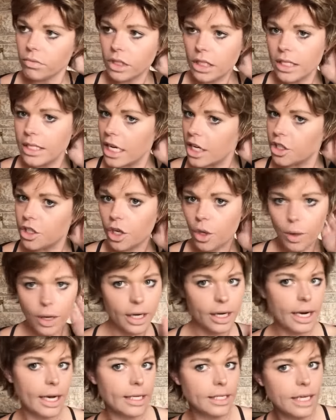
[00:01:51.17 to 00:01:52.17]
it's actually quite
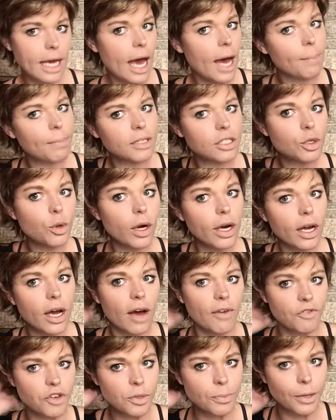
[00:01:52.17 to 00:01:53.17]
a nice cap. It's quite a
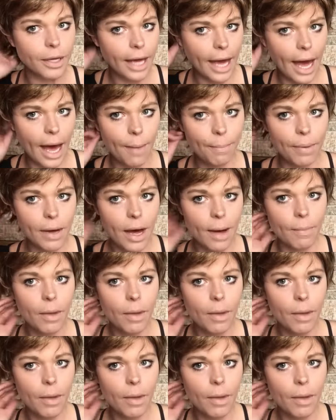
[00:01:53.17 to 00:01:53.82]
comfortable cap.